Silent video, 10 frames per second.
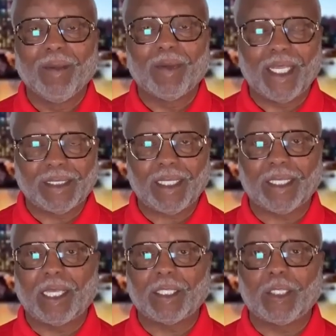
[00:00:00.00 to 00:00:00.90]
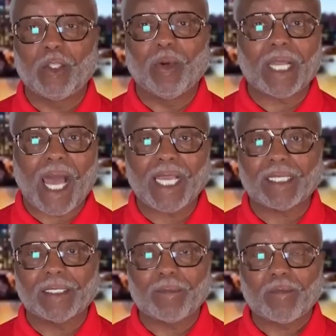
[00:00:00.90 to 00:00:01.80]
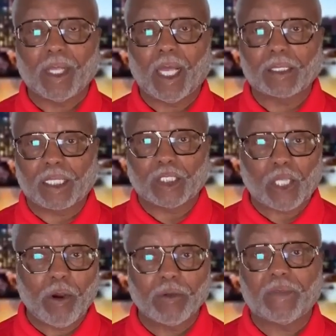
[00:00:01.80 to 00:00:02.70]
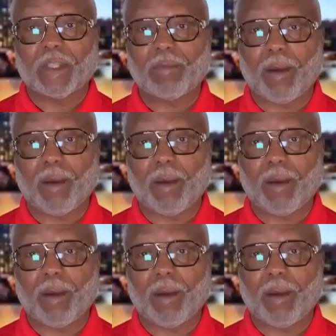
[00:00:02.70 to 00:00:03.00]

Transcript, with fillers: But he said that you and I can uh, can turn the thing.